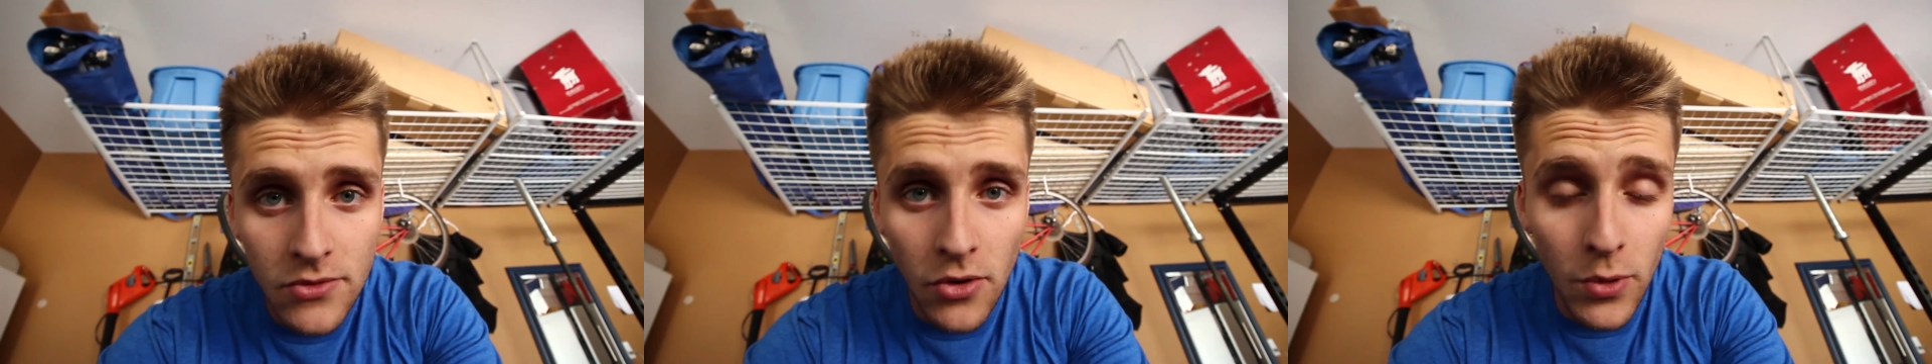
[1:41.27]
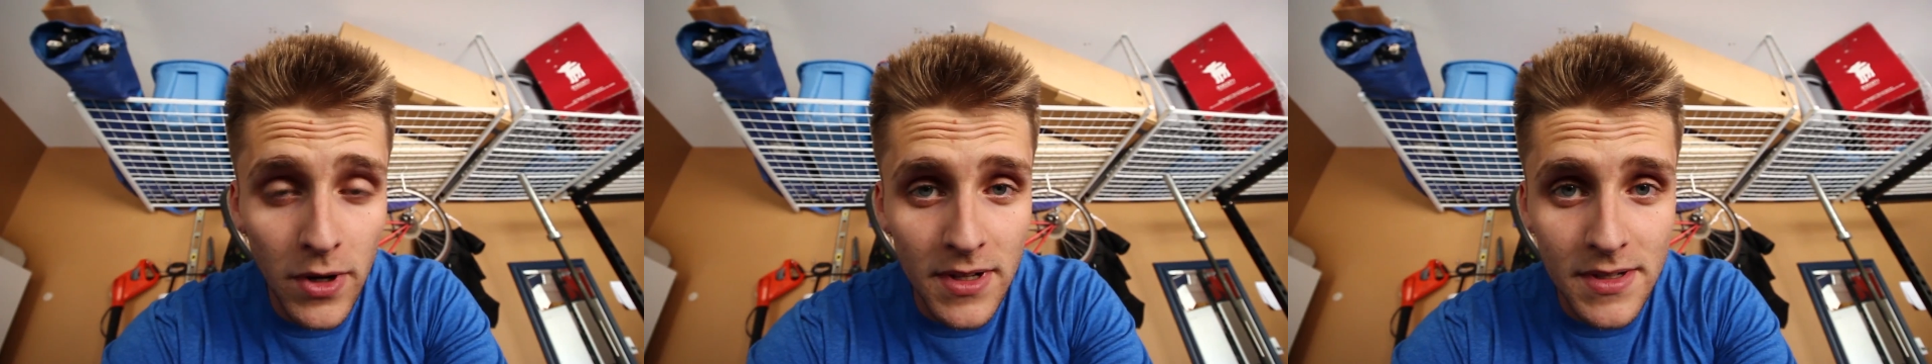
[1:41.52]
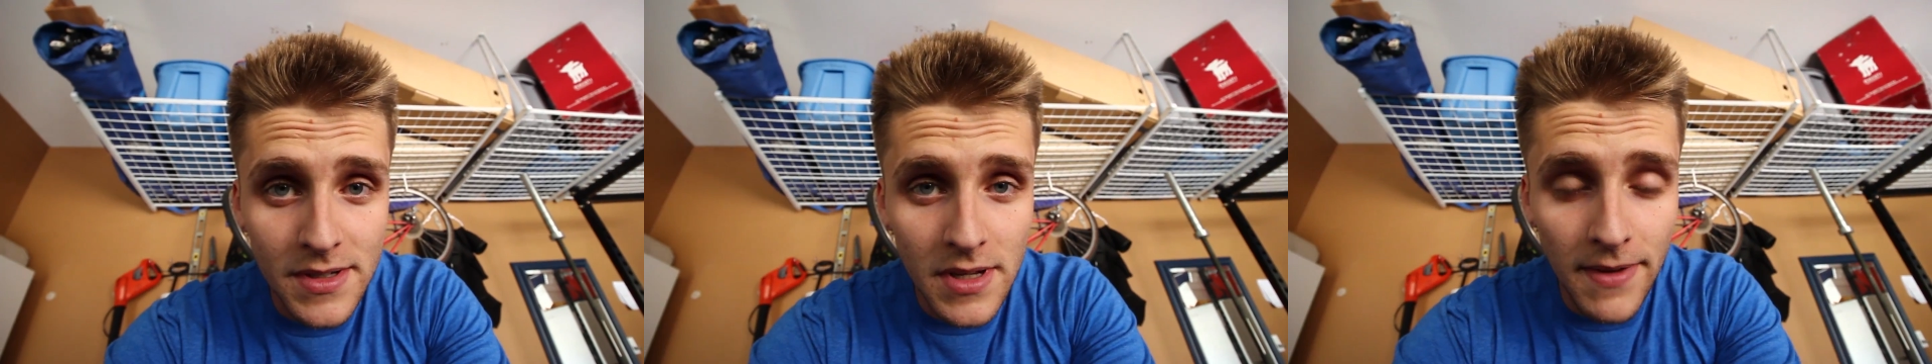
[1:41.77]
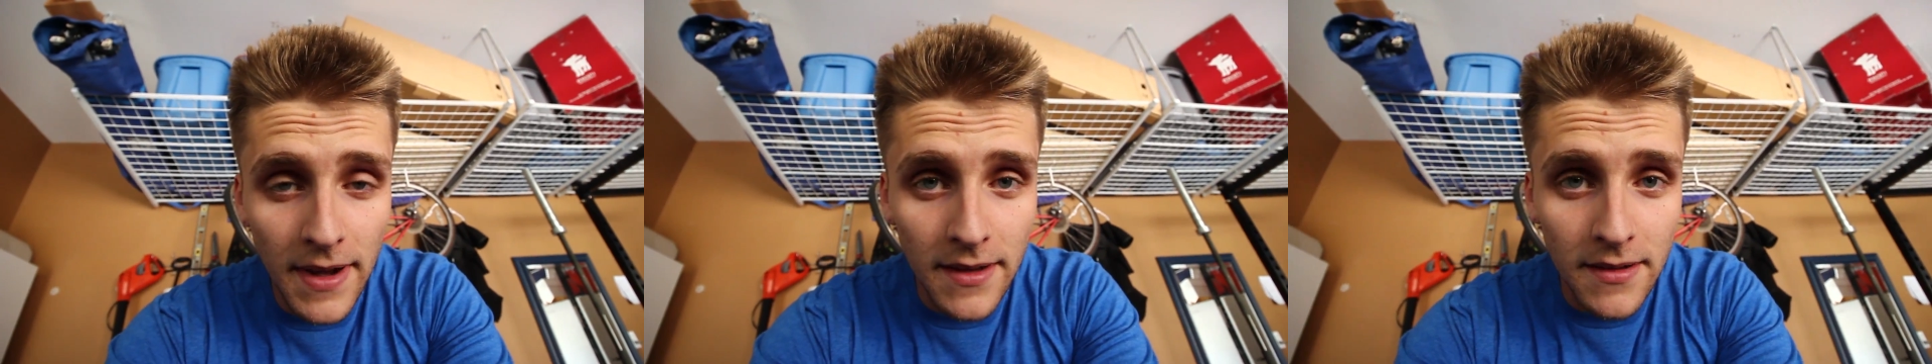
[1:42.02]
So we're going to see
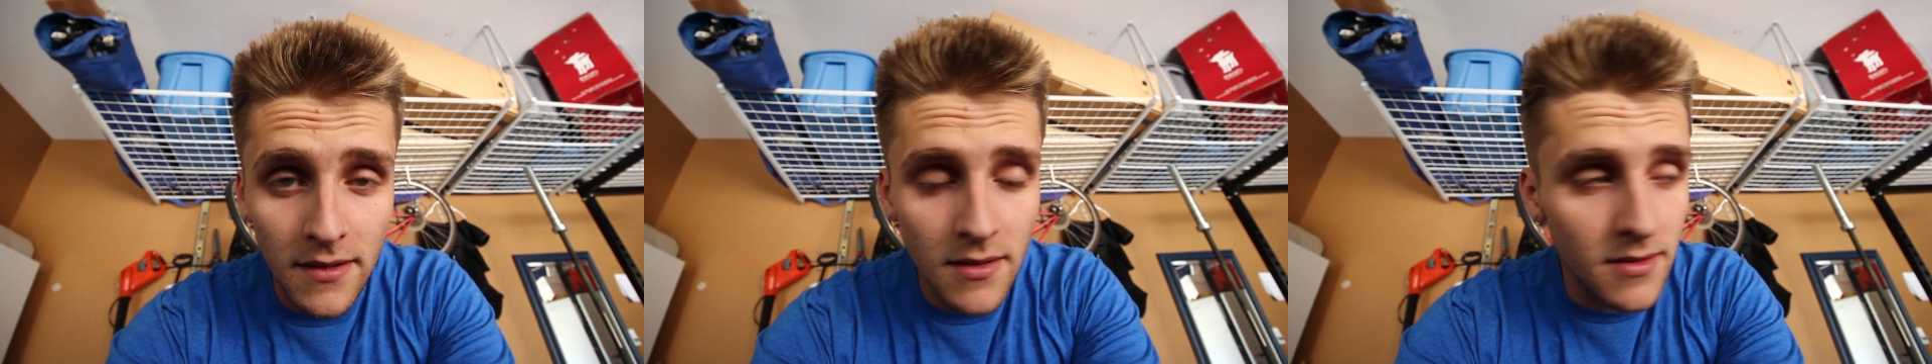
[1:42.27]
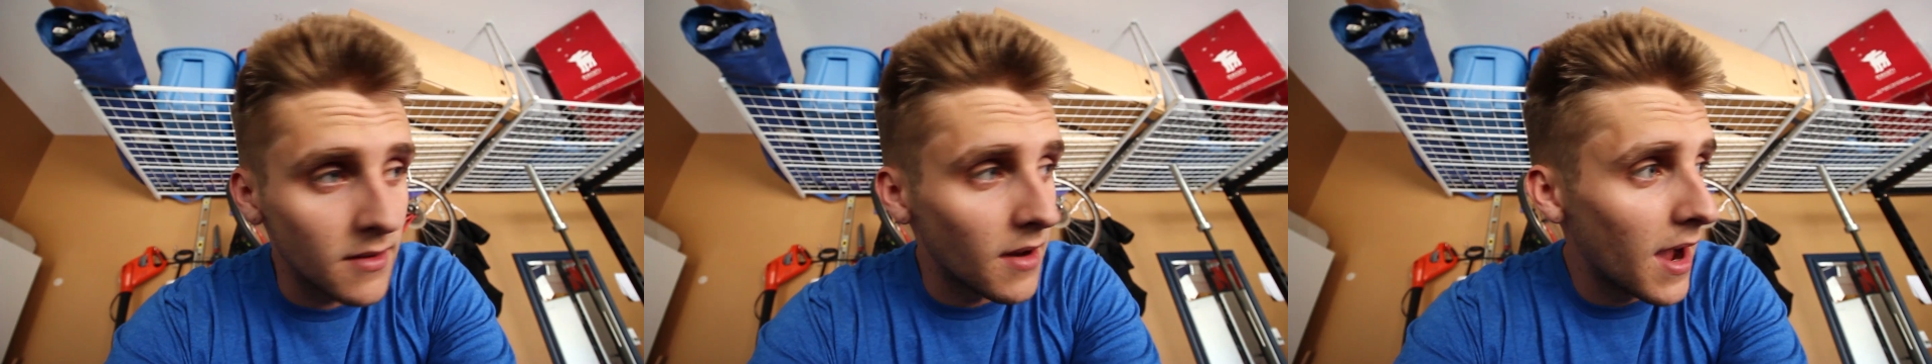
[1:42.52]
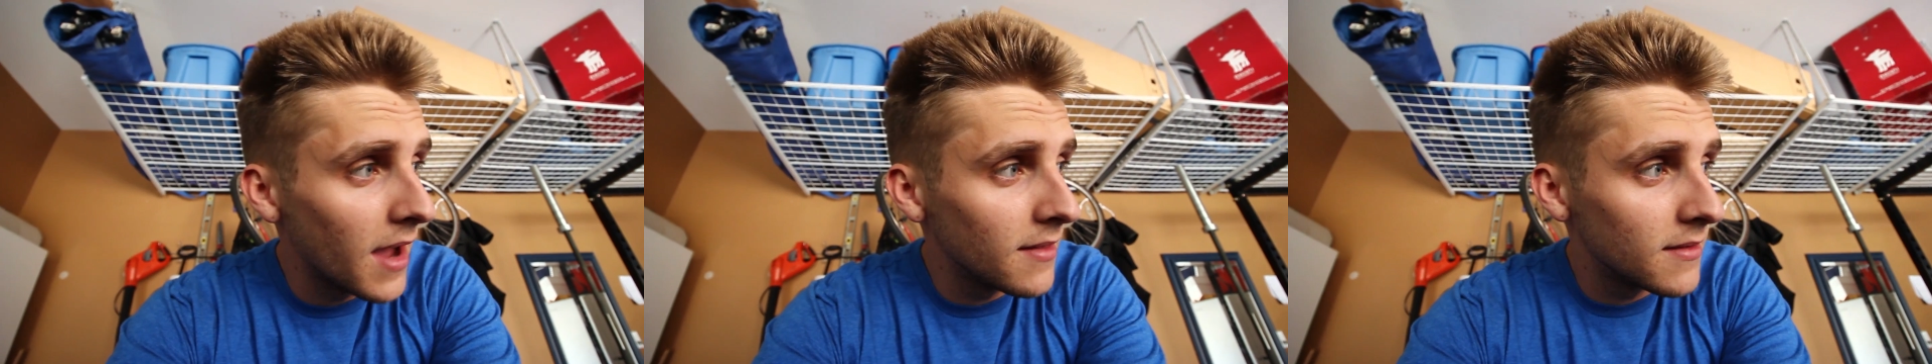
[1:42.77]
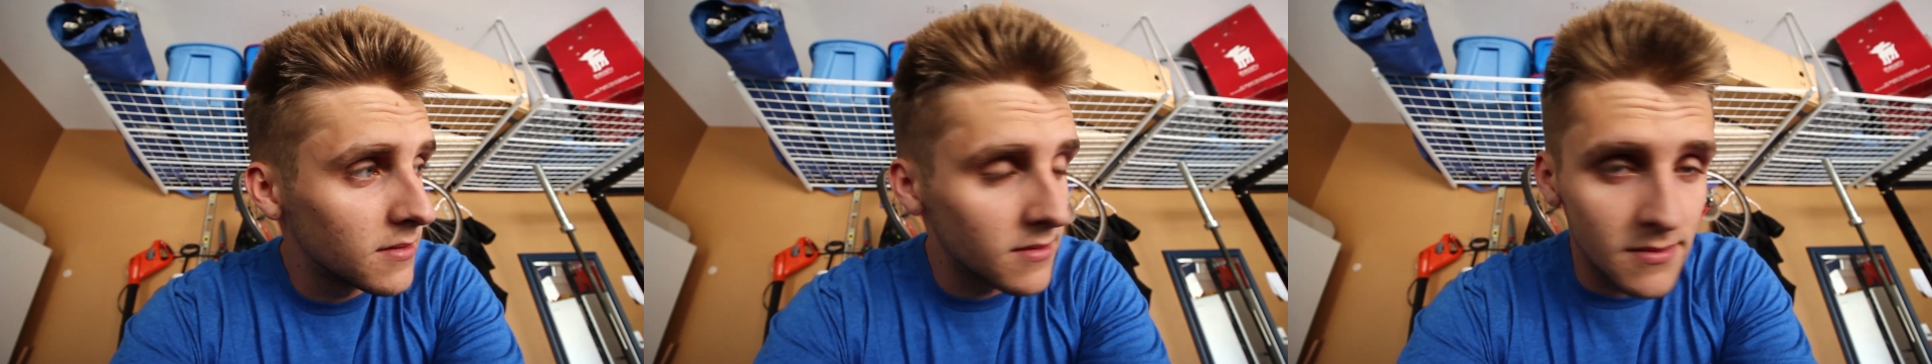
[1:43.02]
if I can do this or
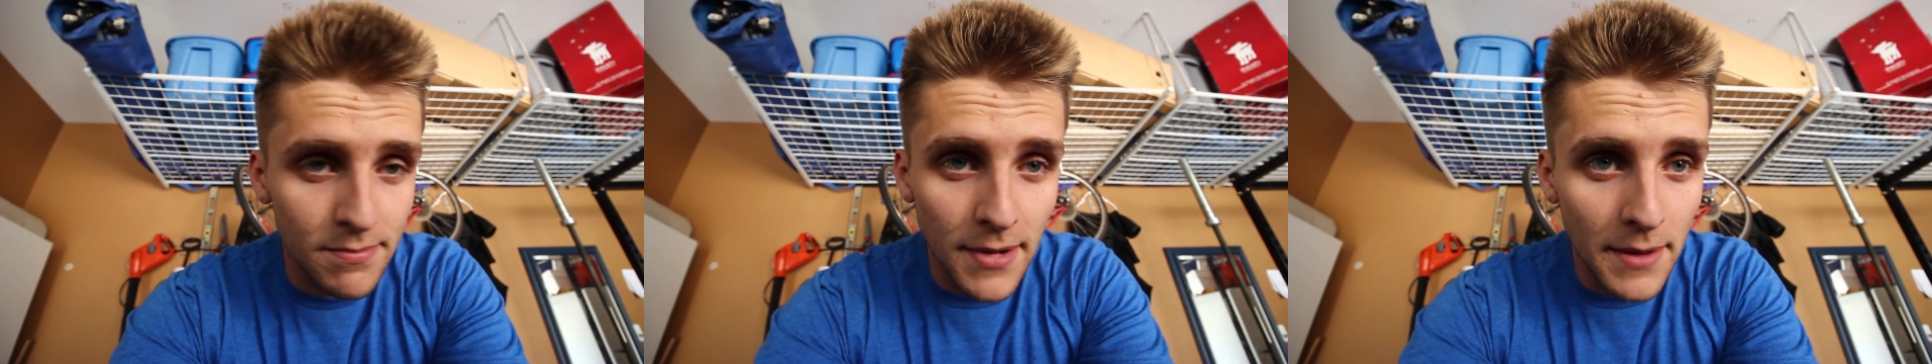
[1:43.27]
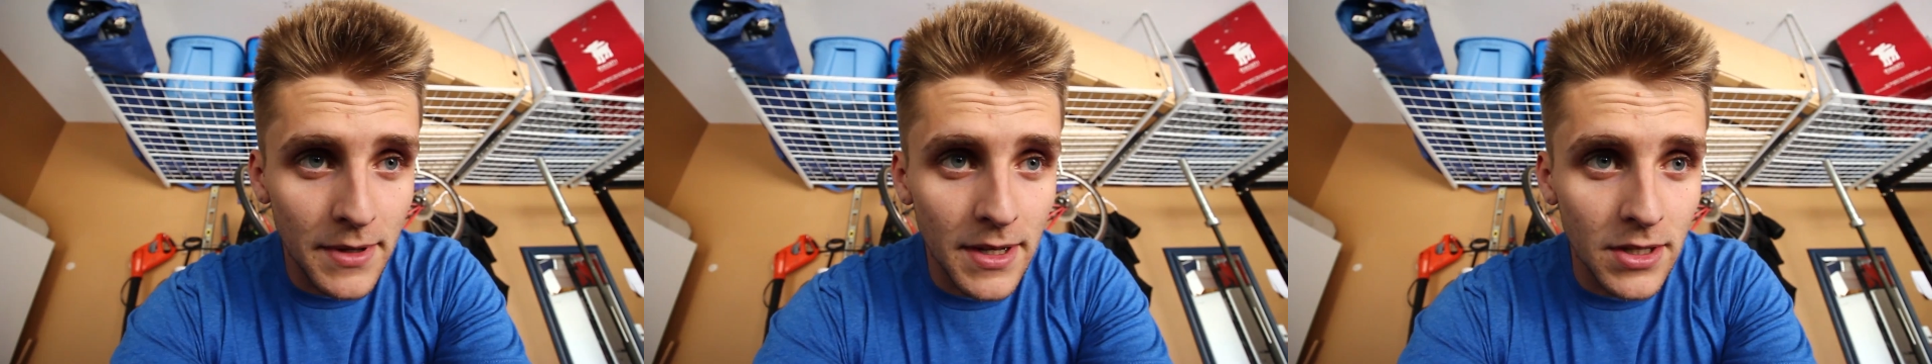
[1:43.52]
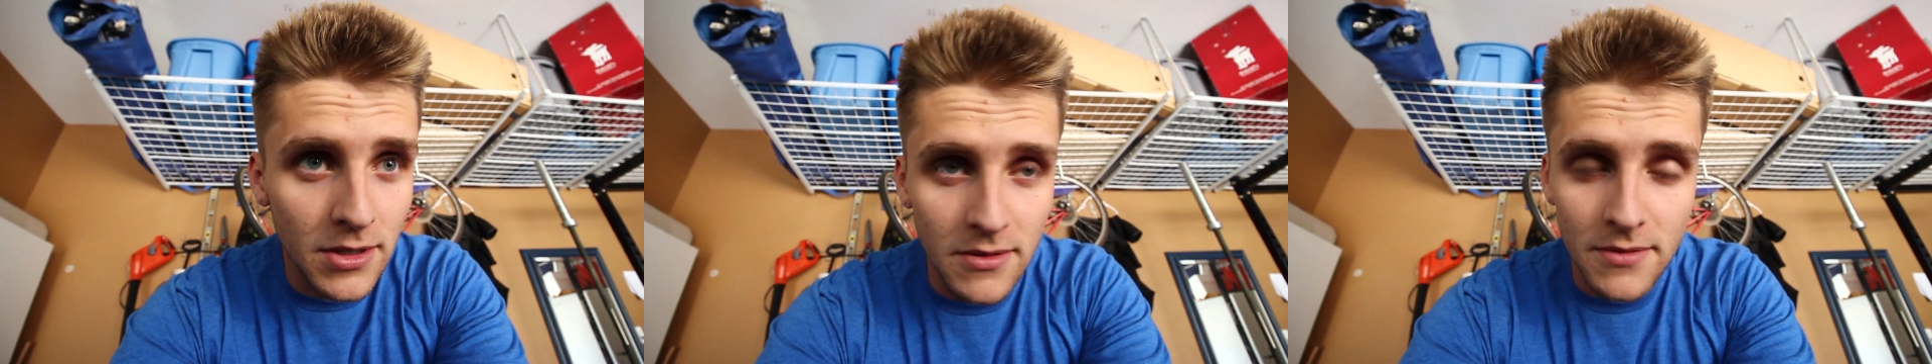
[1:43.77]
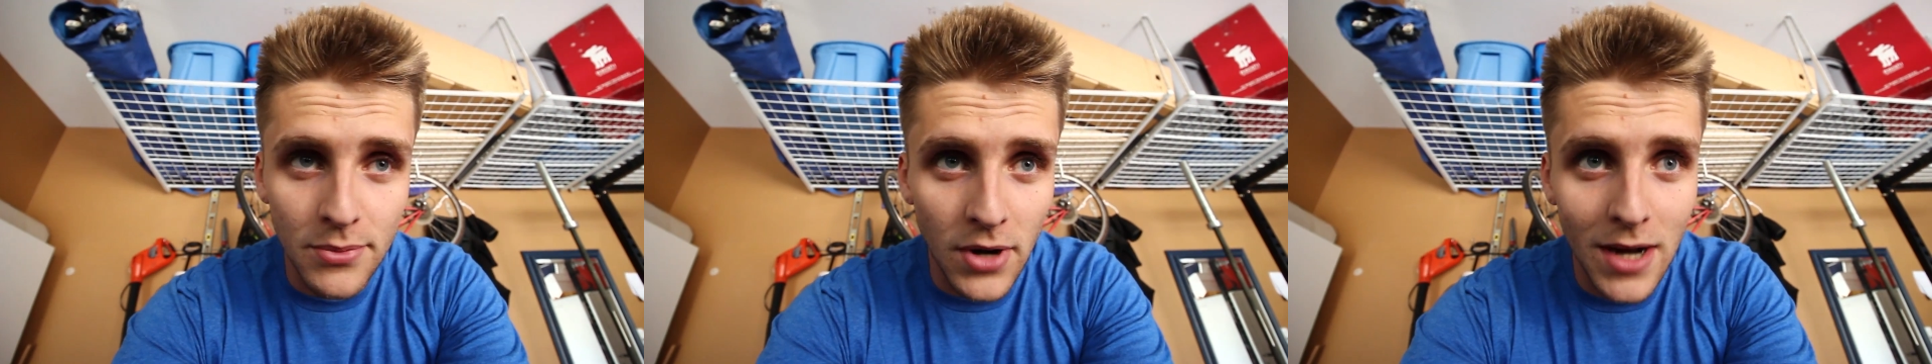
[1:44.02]
not. This is probably a
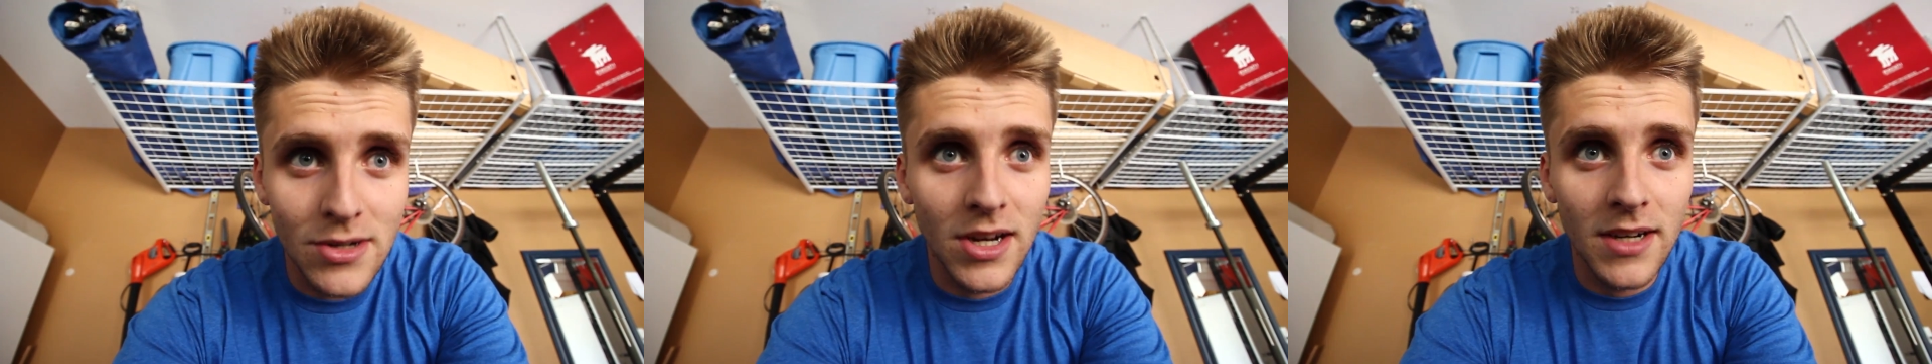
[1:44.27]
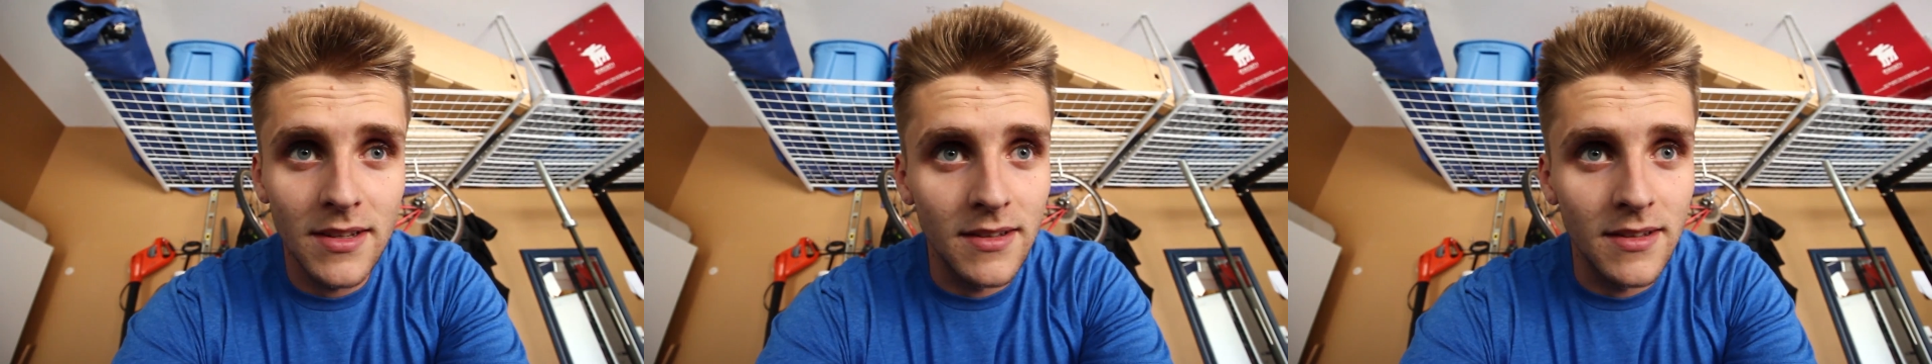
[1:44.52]
huge project.